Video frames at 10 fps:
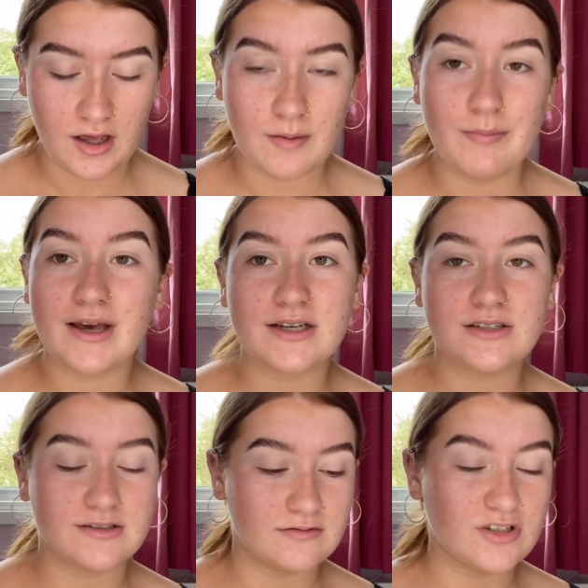
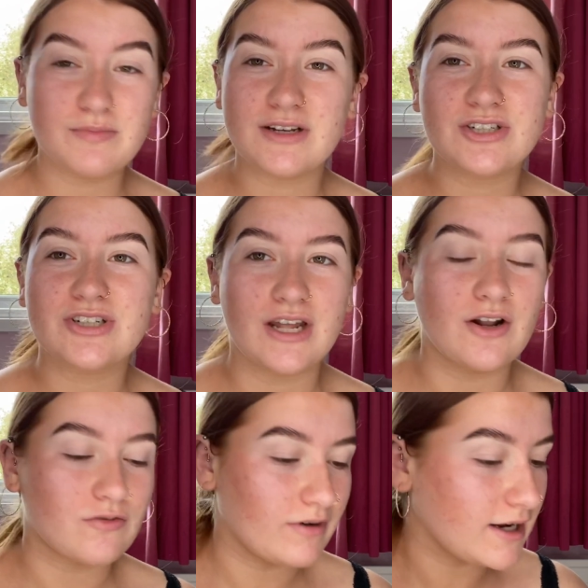makes your skin
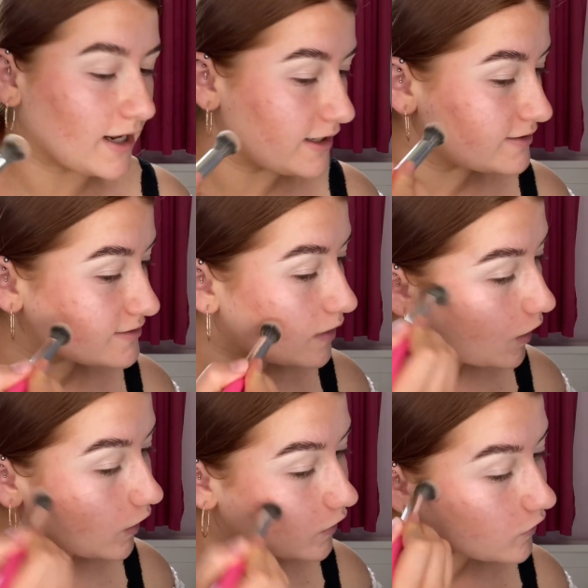look really nice
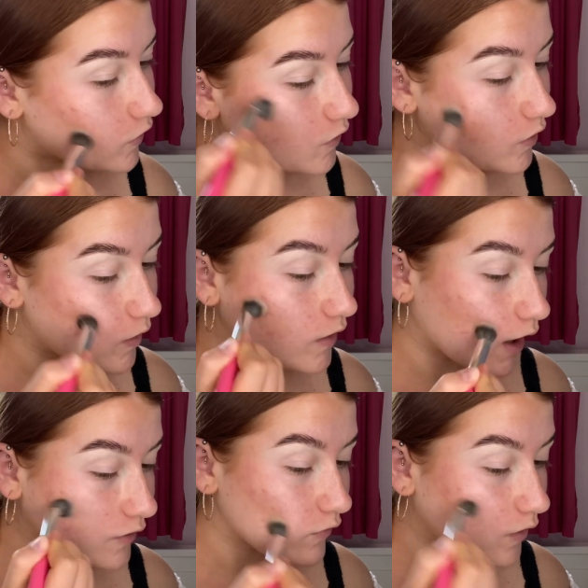and
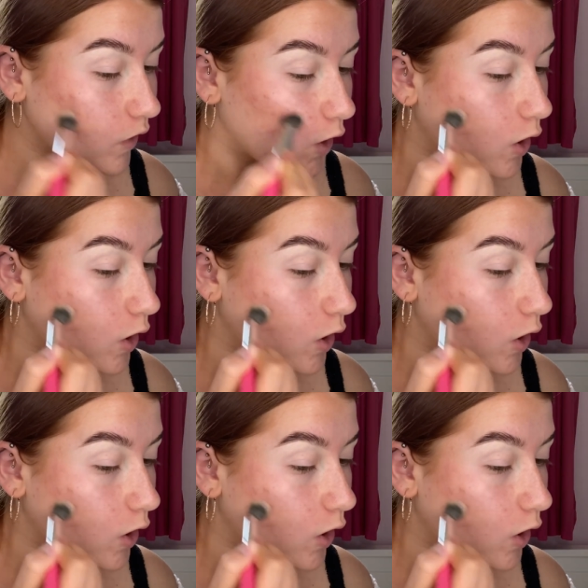natural,